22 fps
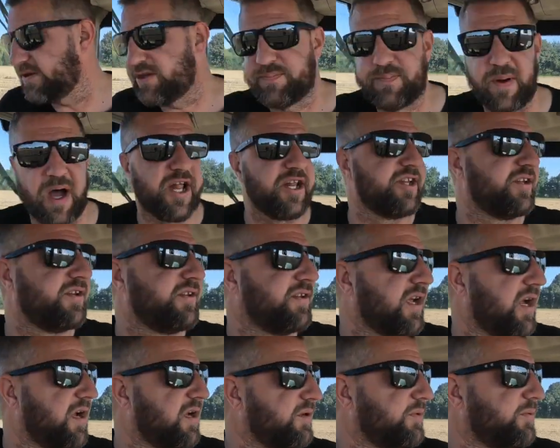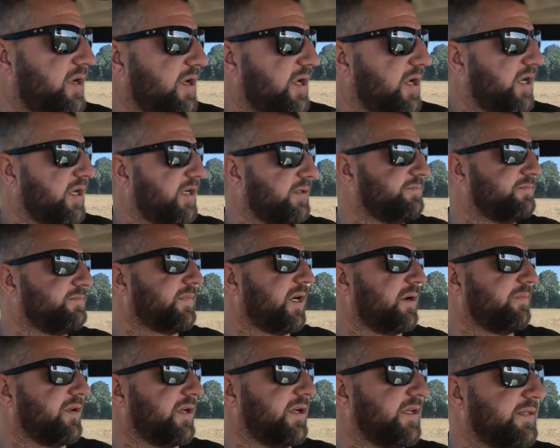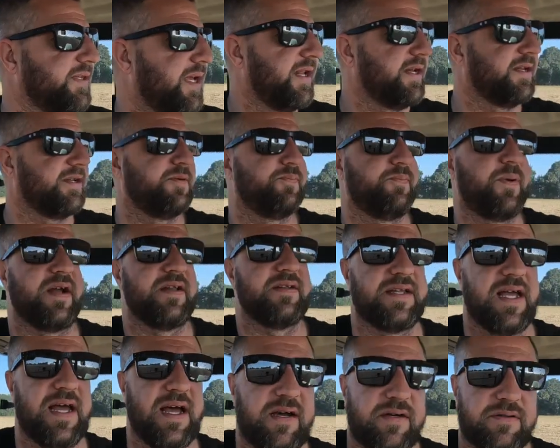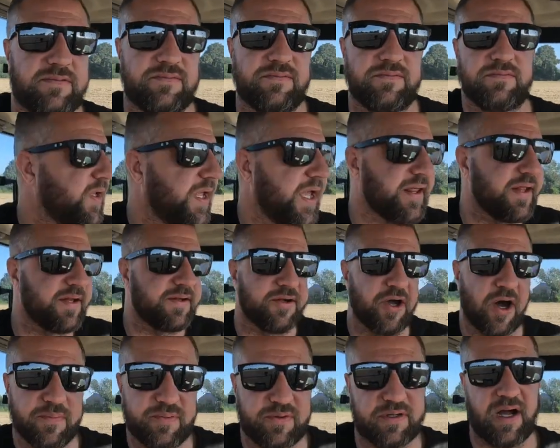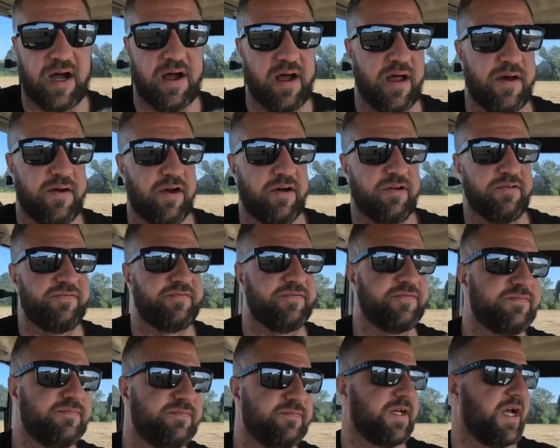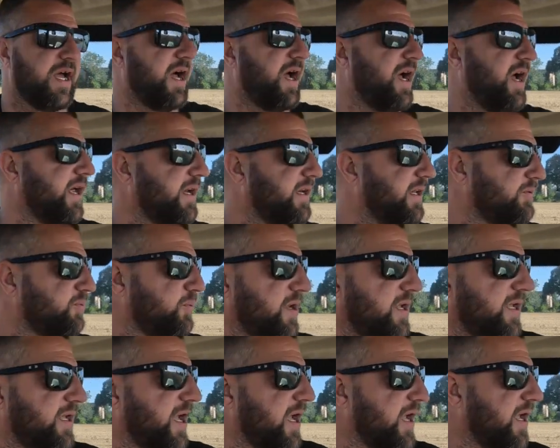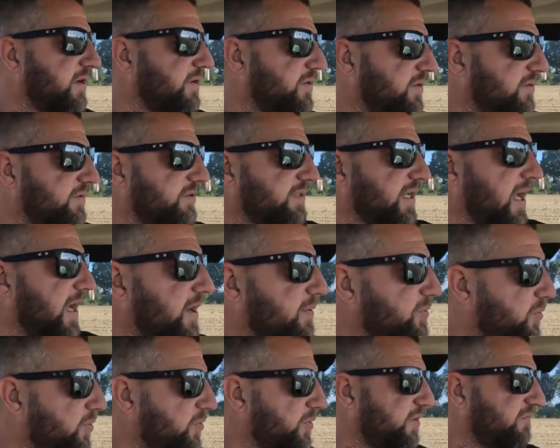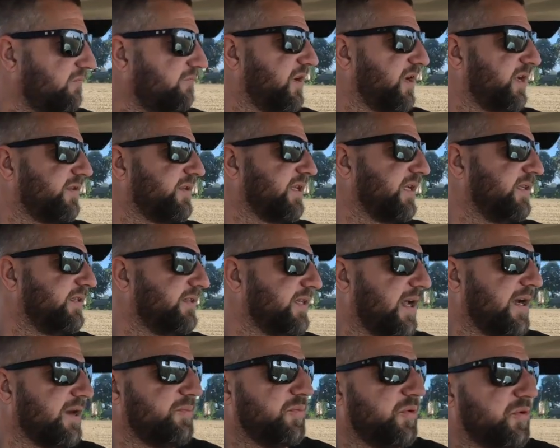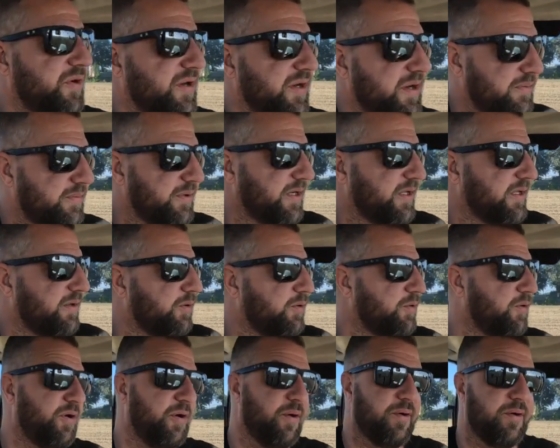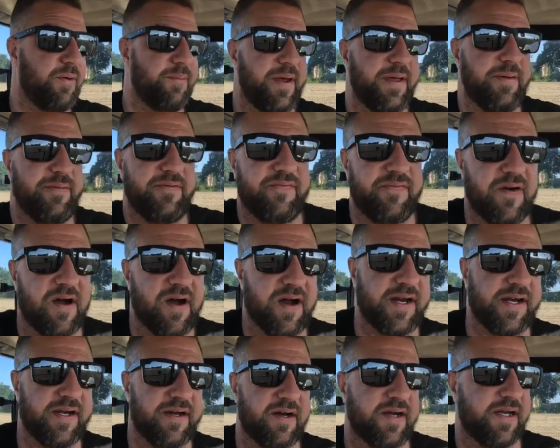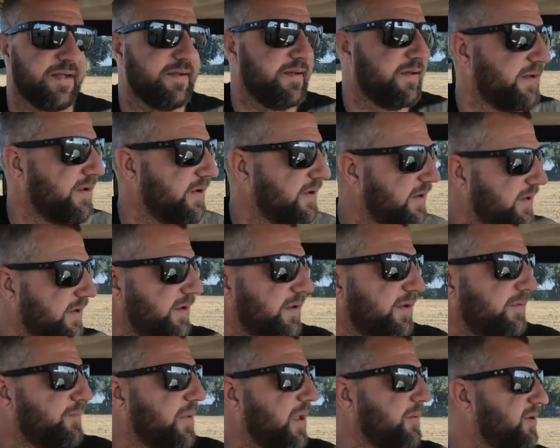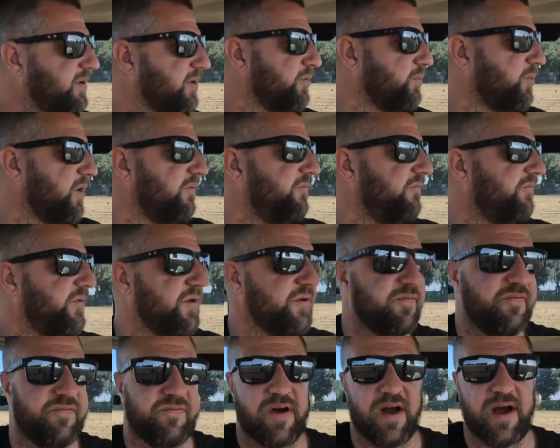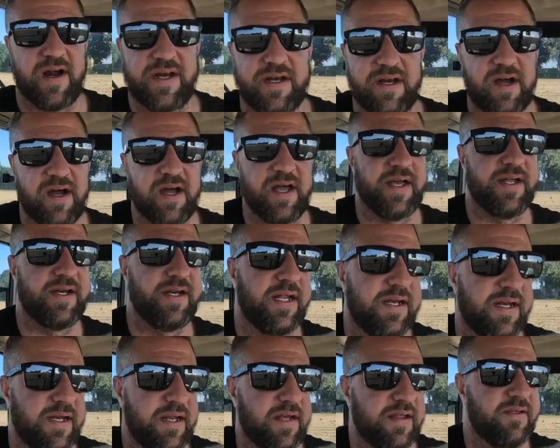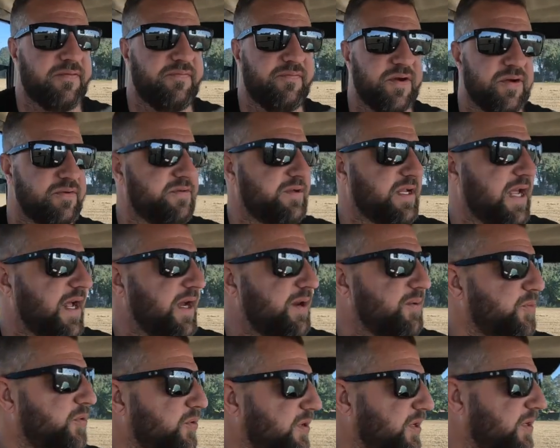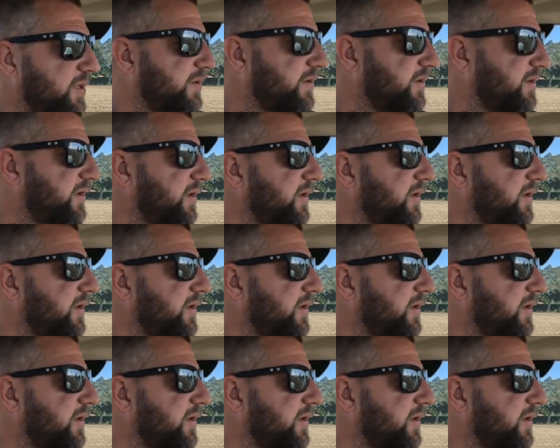the spuds. So I'm going to take the spuds out, get the tops dying off this weekend on Saturday morning. First thing Saturday morning, I'm going to, or maybe Friday night. Maybe do one field Friday night, and then the other field Saturday morning.